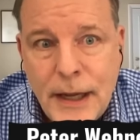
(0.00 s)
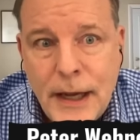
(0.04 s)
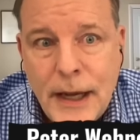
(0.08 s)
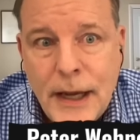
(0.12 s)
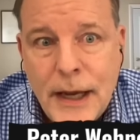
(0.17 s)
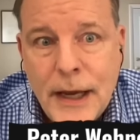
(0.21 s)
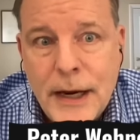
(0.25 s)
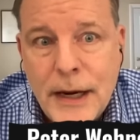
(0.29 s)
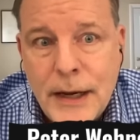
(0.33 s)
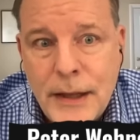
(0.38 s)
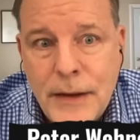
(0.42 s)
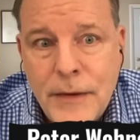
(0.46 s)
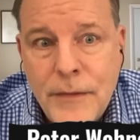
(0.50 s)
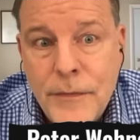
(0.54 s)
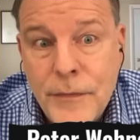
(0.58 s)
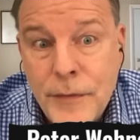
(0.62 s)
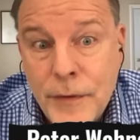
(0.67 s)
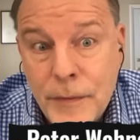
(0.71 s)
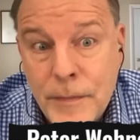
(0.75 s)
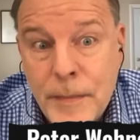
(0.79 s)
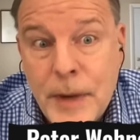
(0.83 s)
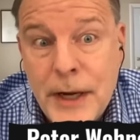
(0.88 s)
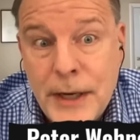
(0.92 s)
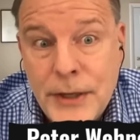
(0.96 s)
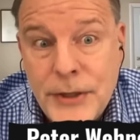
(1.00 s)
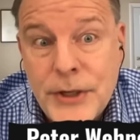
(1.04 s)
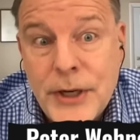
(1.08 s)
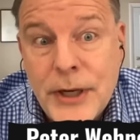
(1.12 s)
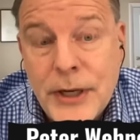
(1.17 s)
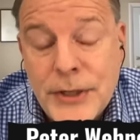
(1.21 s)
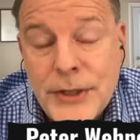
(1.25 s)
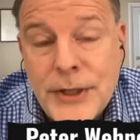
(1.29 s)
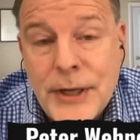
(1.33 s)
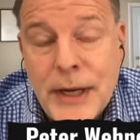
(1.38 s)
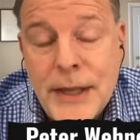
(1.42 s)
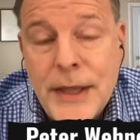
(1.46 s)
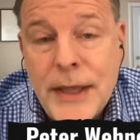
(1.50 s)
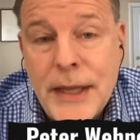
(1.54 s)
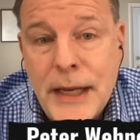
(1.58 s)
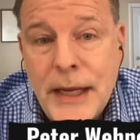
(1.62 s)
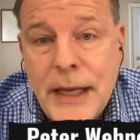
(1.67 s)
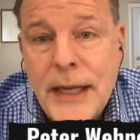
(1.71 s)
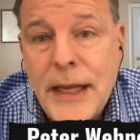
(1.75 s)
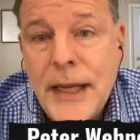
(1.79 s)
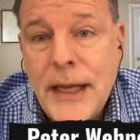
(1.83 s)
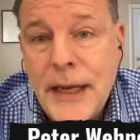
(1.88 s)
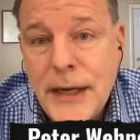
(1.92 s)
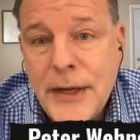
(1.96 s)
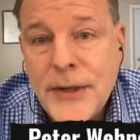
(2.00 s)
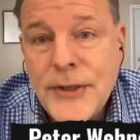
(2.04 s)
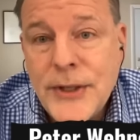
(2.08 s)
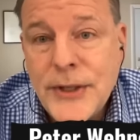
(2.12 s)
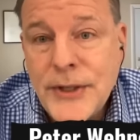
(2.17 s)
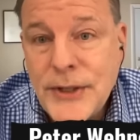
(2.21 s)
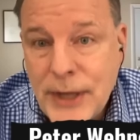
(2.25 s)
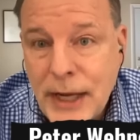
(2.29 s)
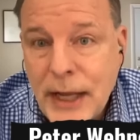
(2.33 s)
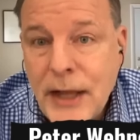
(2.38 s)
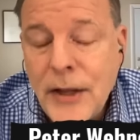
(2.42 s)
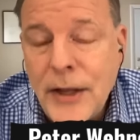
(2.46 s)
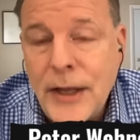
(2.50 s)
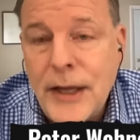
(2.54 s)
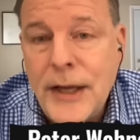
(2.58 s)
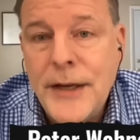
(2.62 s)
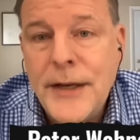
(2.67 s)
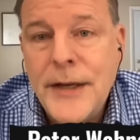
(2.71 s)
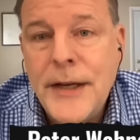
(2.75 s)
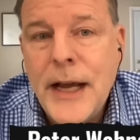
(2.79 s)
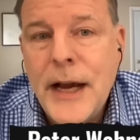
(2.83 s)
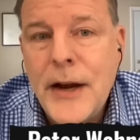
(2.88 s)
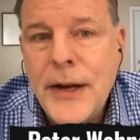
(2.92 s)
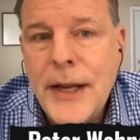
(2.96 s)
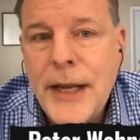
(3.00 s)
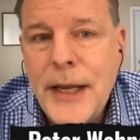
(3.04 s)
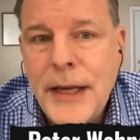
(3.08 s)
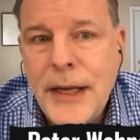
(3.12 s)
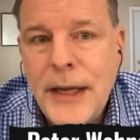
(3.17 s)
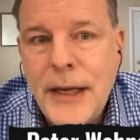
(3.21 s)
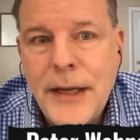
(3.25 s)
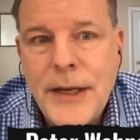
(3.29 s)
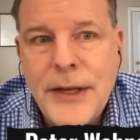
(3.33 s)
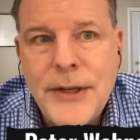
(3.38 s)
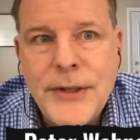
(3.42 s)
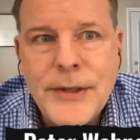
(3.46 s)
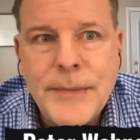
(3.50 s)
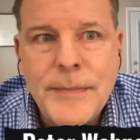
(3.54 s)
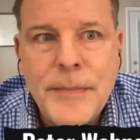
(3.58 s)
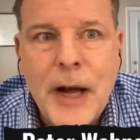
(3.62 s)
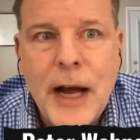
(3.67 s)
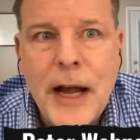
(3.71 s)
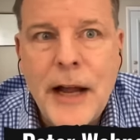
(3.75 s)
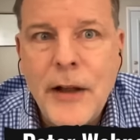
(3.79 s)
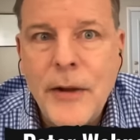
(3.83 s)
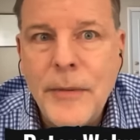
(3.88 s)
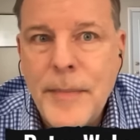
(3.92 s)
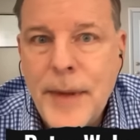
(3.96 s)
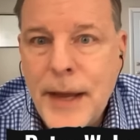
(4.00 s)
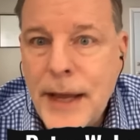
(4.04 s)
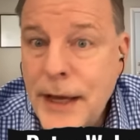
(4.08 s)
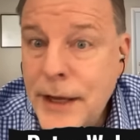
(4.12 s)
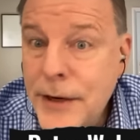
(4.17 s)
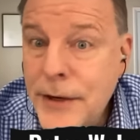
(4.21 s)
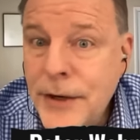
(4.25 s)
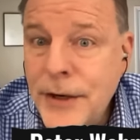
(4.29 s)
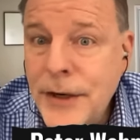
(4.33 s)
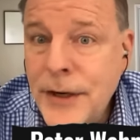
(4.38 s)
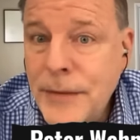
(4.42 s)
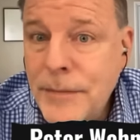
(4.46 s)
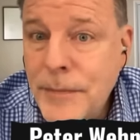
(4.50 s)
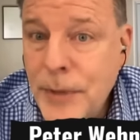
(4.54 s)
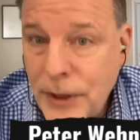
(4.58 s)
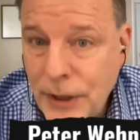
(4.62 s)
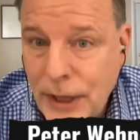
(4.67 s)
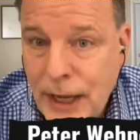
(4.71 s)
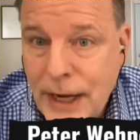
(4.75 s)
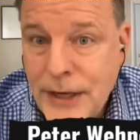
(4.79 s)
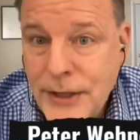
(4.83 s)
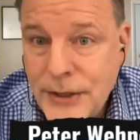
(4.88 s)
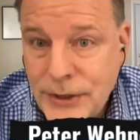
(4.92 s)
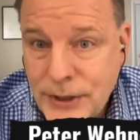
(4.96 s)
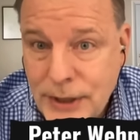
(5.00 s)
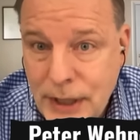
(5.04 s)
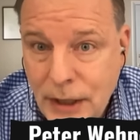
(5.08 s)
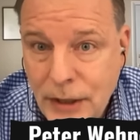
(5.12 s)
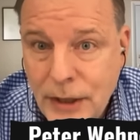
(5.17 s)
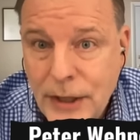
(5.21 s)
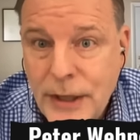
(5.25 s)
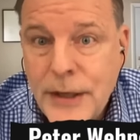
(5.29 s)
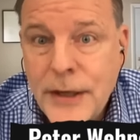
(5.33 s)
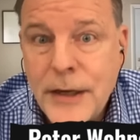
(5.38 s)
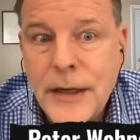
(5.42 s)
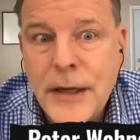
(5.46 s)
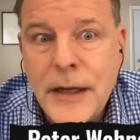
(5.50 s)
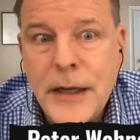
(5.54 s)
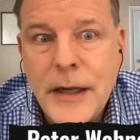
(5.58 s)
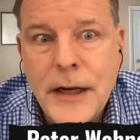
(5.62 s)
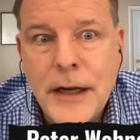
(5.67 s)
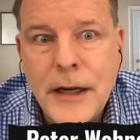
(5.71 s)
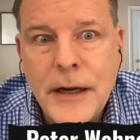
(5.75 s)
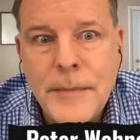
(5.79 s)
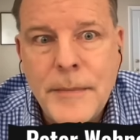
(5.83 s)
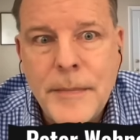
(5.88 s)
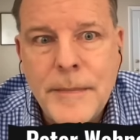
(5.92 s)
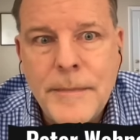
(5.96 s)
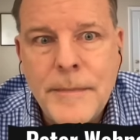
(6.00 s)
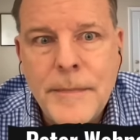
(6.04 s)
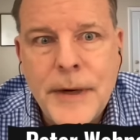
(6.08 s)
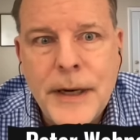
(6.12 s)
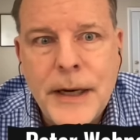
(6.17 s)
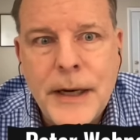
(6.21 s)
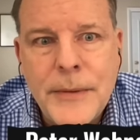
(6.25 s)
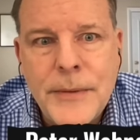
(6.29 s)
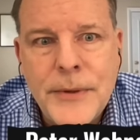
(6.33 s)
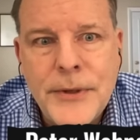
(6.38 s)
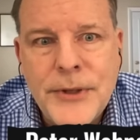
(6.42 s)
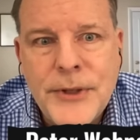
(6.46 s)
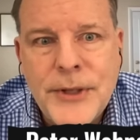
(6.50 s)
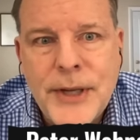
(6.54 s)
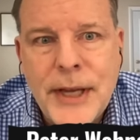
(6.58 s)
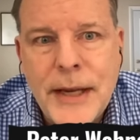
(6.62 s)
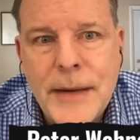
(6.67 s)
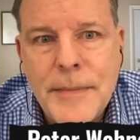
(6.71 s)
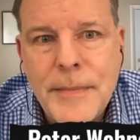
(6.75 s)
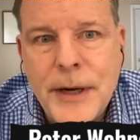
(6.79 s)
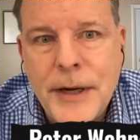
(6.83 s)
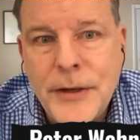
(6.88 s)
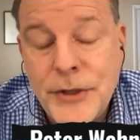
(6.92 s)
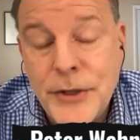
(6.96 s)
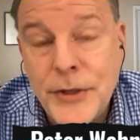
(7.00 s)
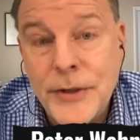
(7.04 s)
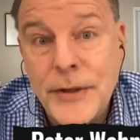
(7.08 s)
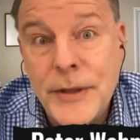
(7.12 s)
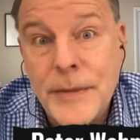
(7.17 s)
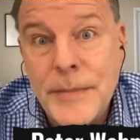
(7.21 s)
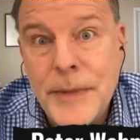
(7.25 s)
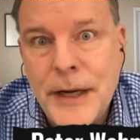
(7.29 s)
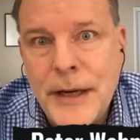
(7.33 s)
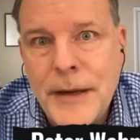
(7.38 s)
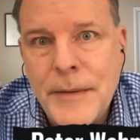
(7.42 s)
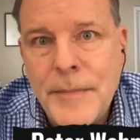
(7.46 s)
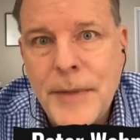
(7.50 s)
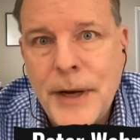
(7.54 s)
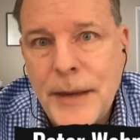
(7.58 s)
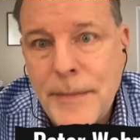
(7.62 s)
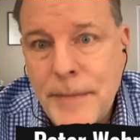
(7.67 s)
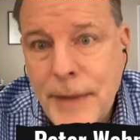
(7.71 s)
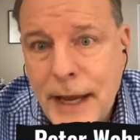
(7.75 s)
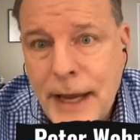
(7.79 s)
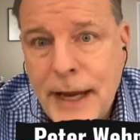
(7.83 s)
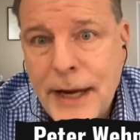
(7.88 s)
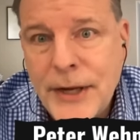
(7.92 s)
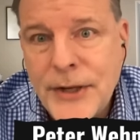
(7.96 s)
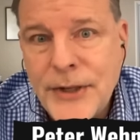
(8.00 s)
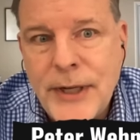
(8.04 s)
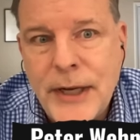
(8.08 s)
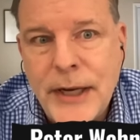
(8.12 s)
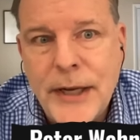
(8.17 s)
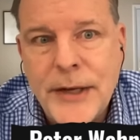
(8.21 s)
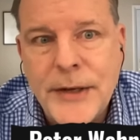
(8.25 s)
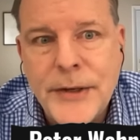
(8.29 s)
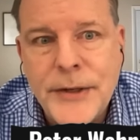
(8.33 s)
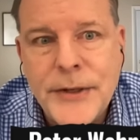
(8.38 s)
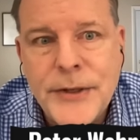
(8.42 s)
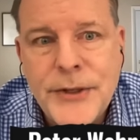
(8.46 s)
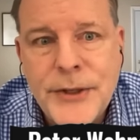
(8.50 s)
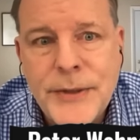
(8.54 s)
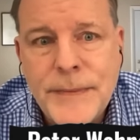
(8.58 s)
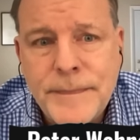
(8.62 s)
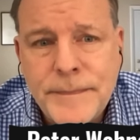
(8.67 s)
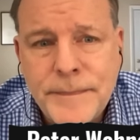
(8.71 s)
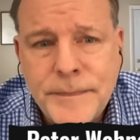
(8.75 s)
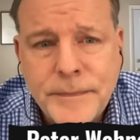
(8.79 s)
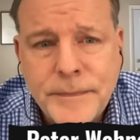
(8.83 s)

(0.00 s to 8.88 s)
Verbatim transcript: And I, for Mike Johnson, I think he is a zealot. Now he he's a mild mannered and polite mm-hmm. zealot. Um, I would say, by, certainly by by MAGA standards